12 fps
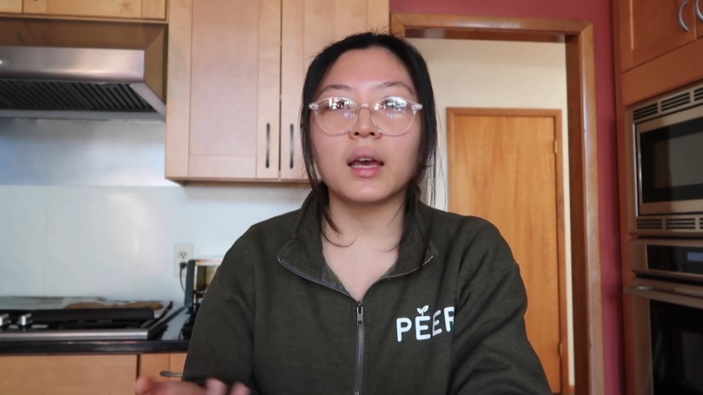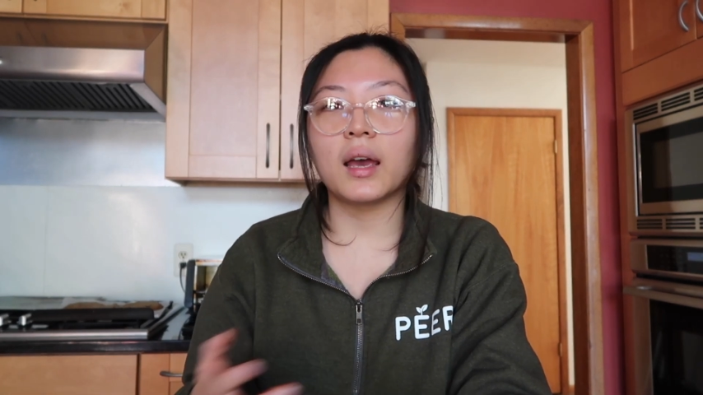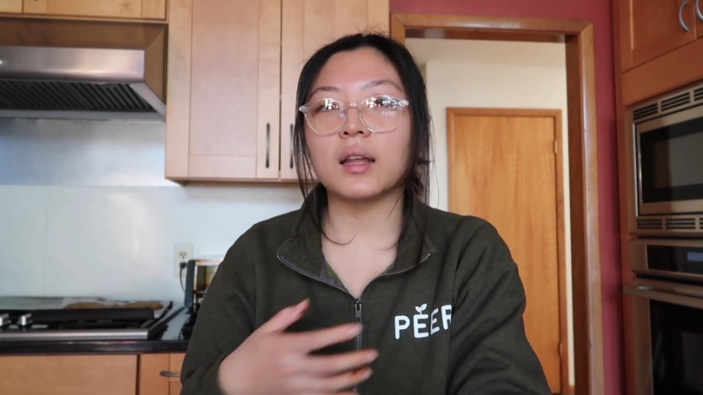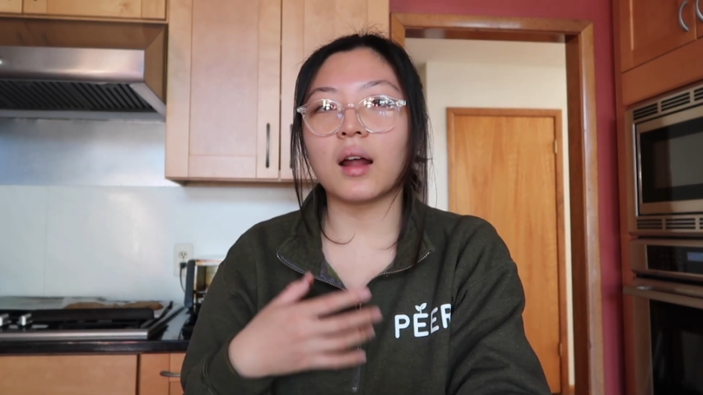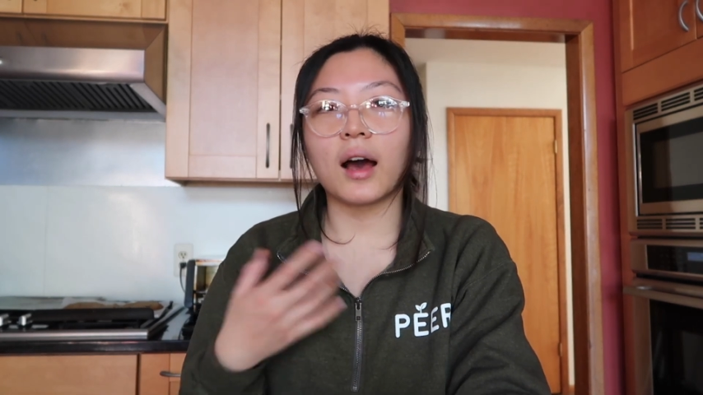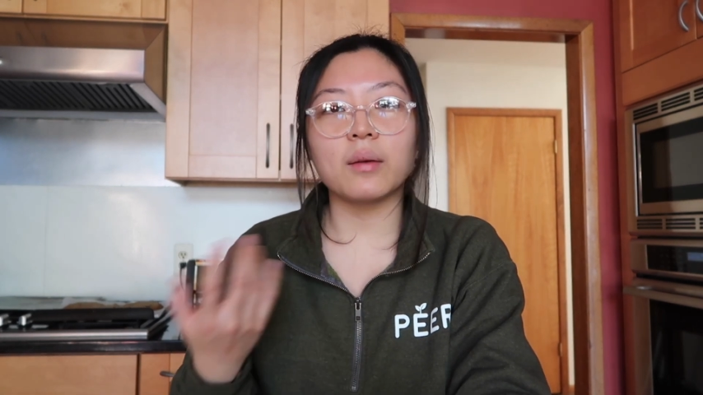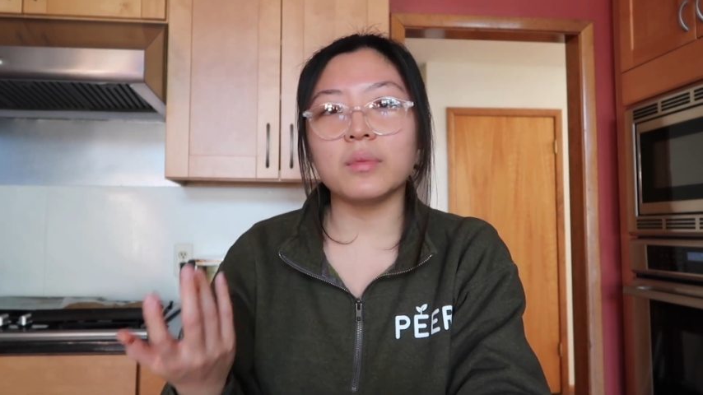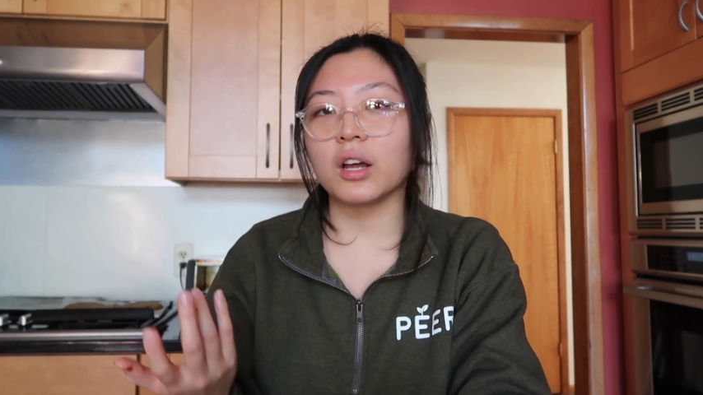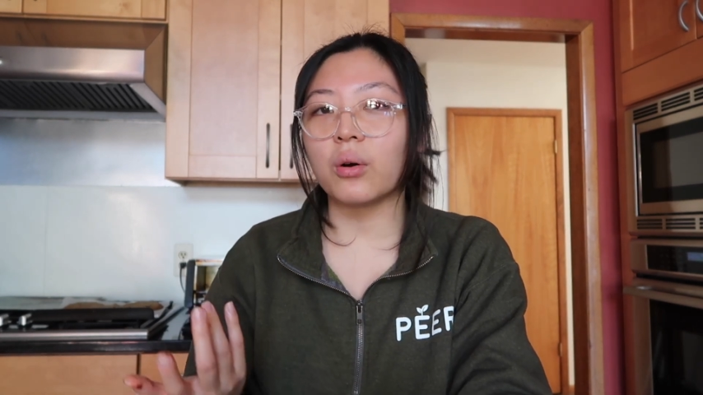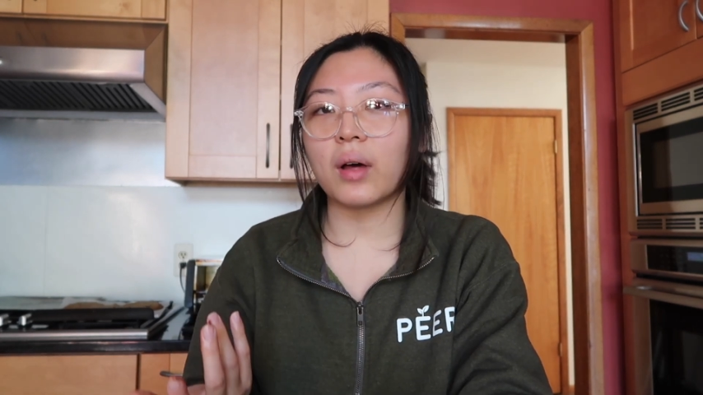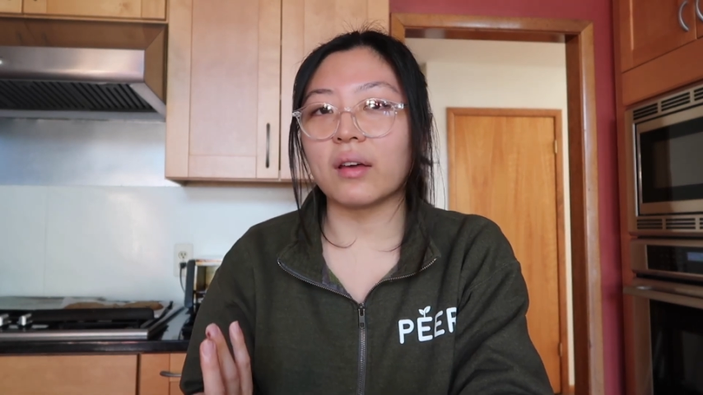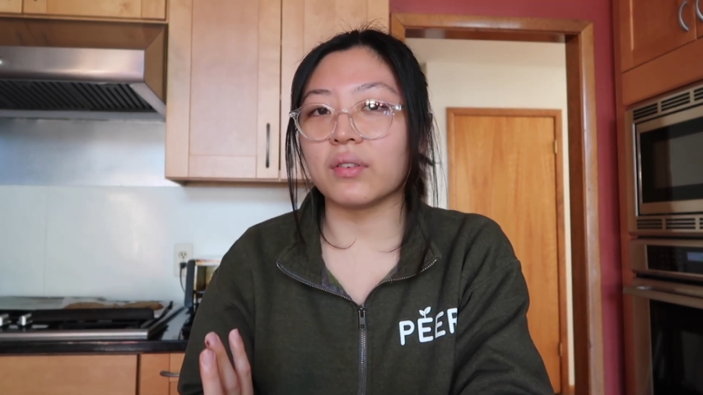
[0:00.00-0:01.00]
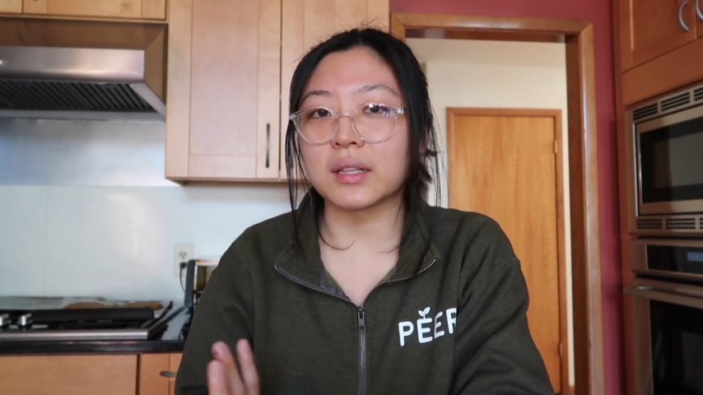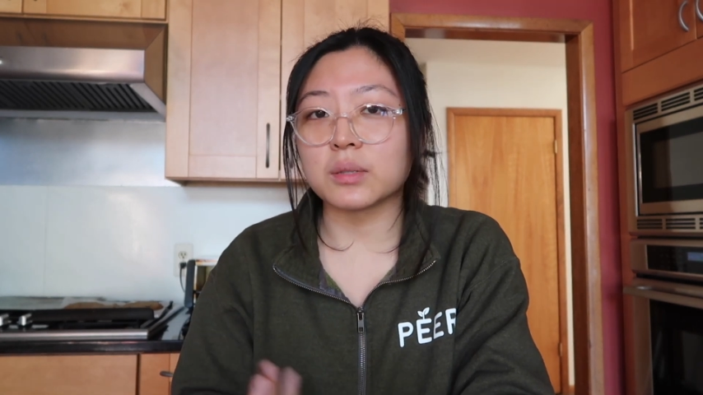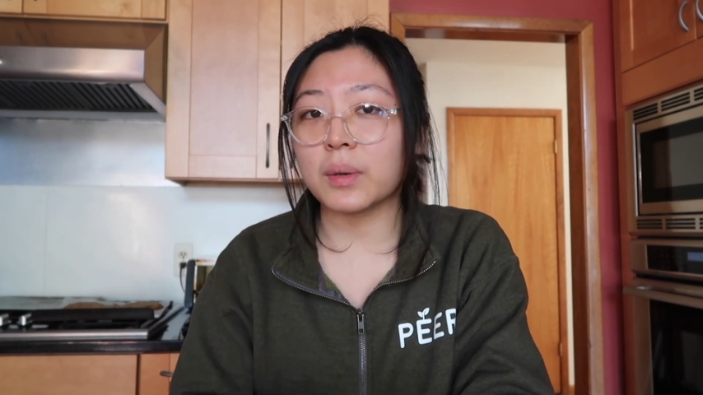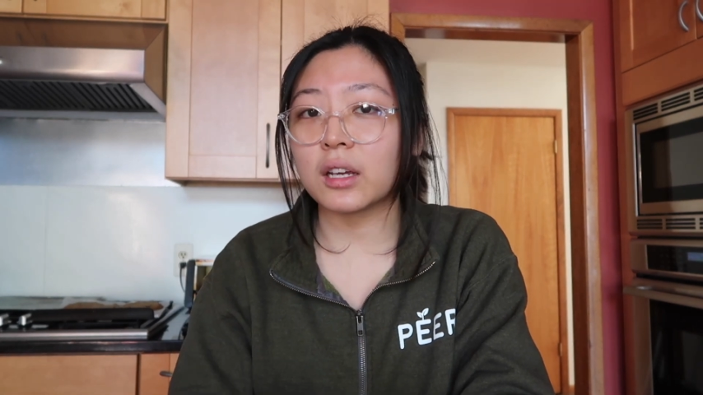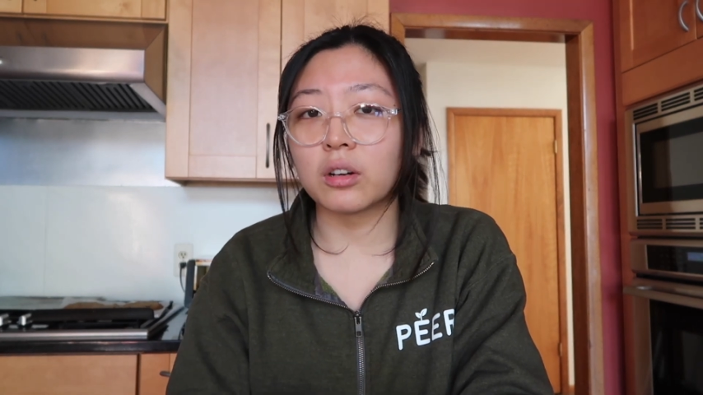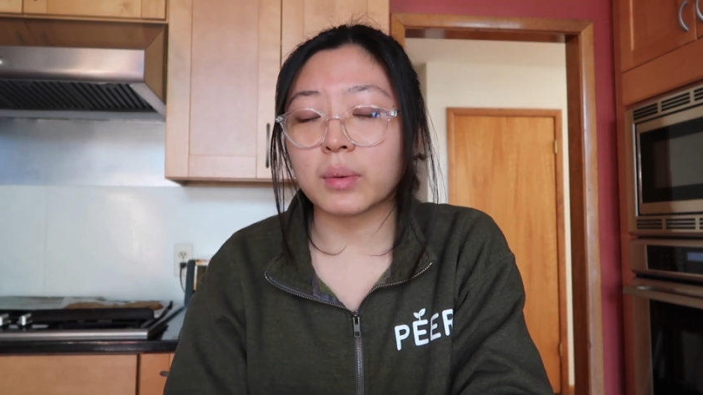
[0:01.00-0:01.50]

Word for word: And I'm no advanced baker